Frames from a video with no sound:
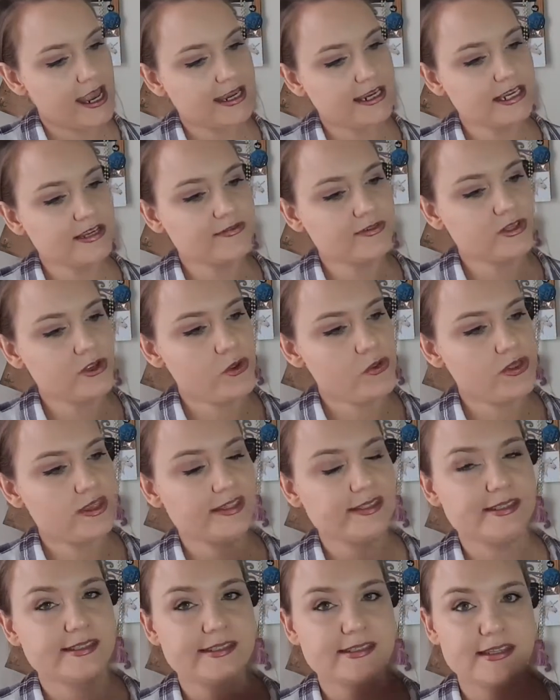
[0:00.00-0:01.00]
Even though
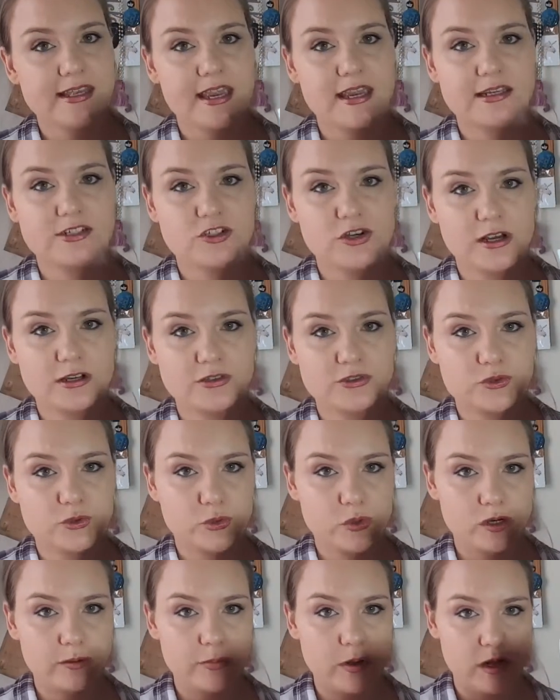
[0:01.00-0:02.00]
this is like
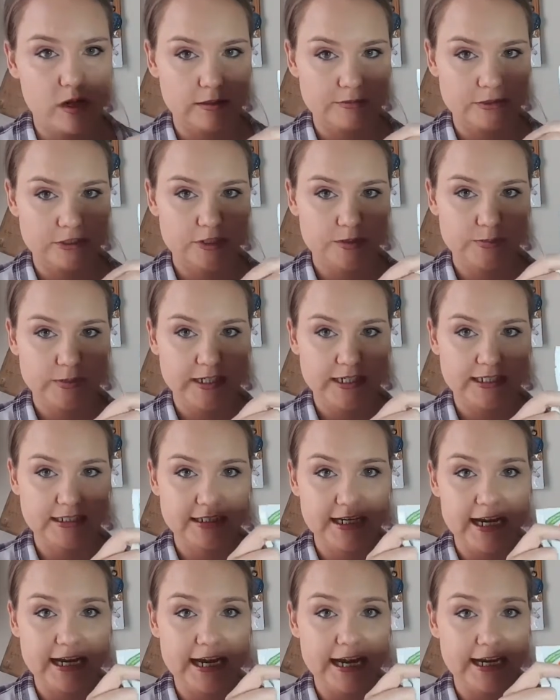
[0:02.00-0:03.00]
drugstore Palmer's brand,
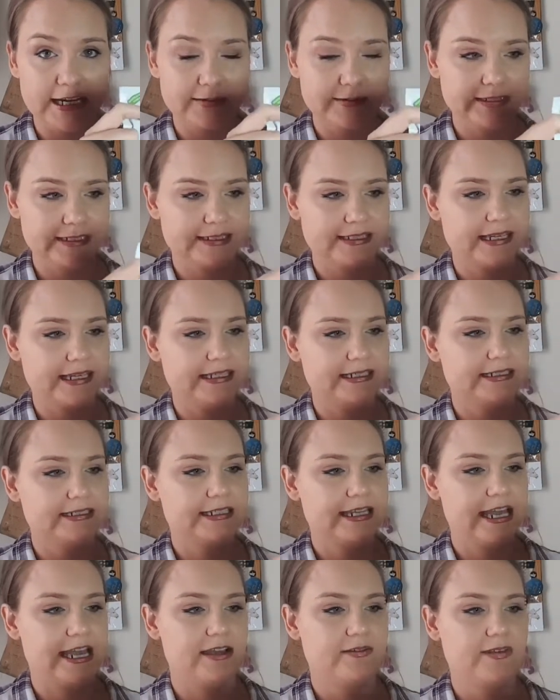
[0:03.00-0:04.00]
I am excited
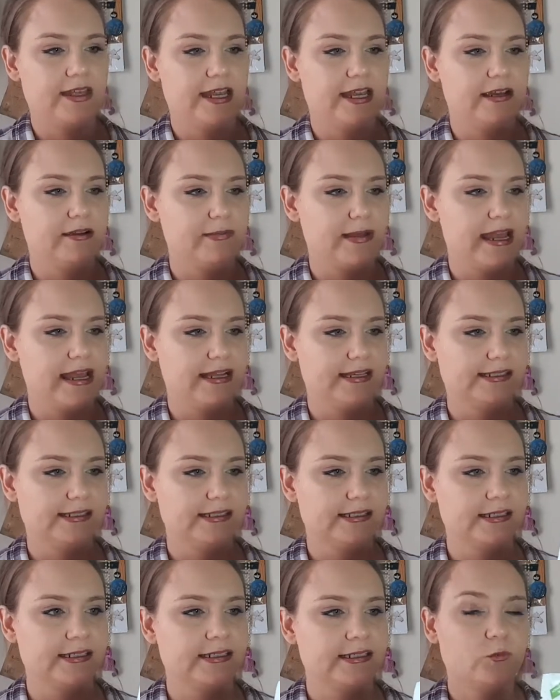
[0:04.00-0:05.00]
to have a hair mask.
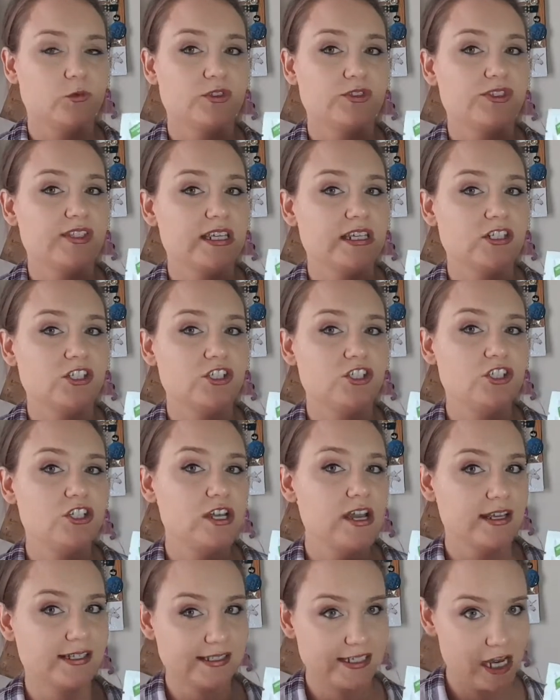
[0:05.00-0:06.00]
We'll see
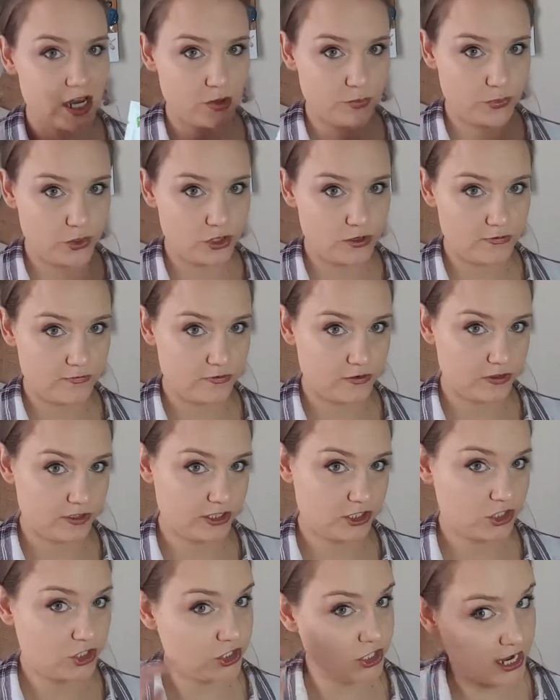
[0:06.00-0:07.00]
just how beautiful
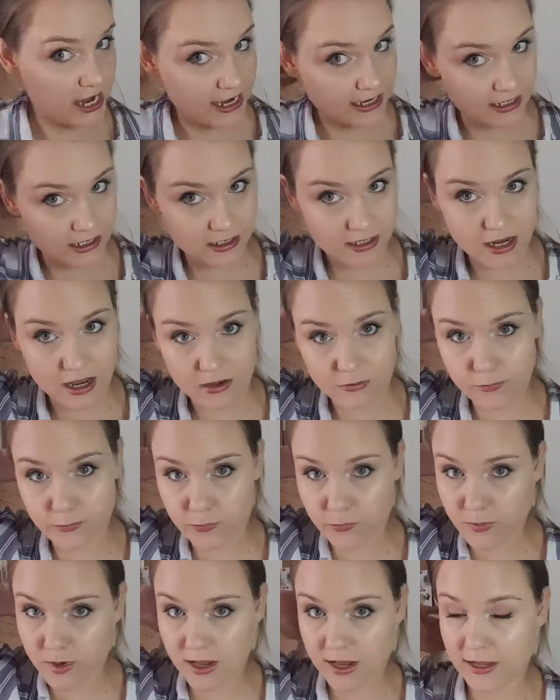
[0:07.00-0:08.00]
and shiny.
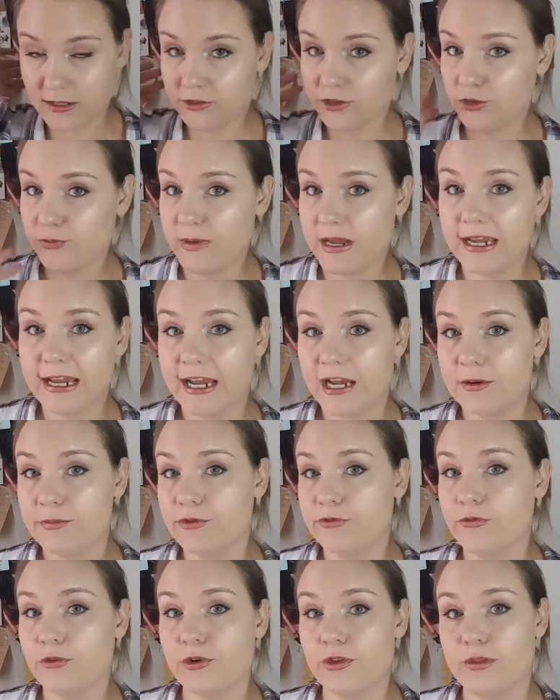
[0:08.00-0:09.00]
I'll do my hair
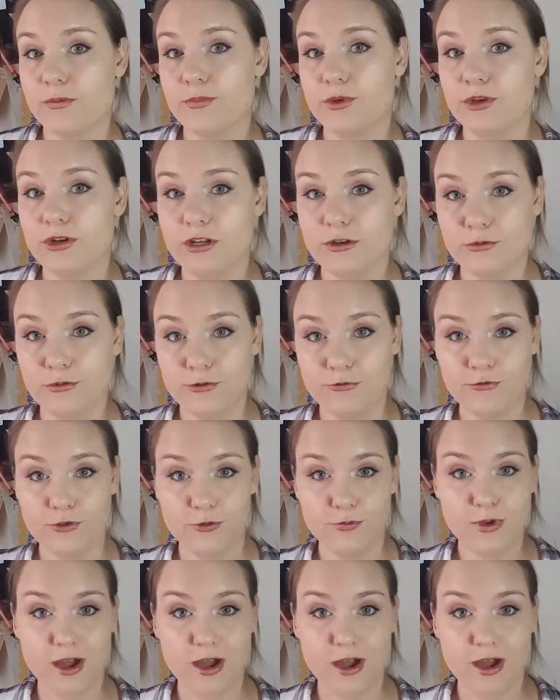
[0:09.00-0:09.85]
before the beauty review